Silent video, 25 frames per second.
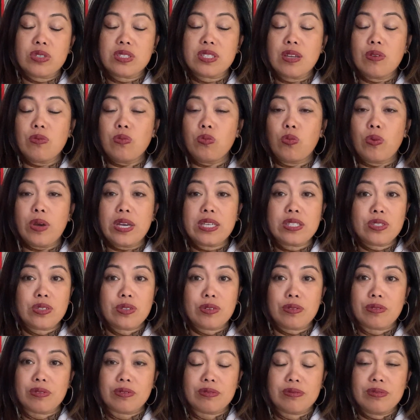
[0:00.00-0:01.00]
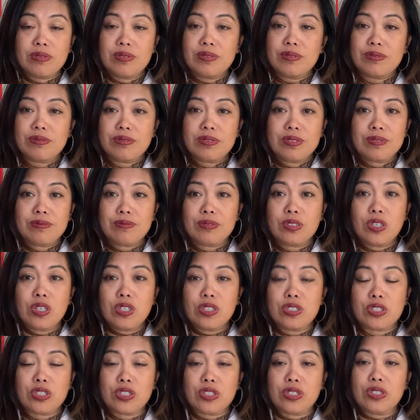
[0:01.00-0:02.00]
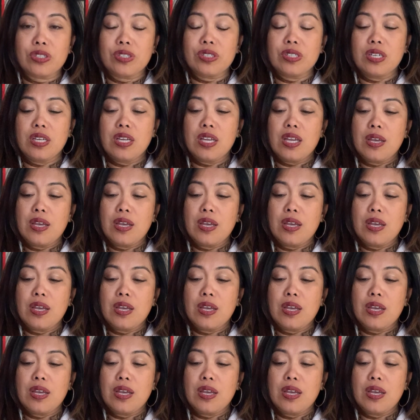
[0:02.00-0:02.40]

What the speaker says: some Western culture,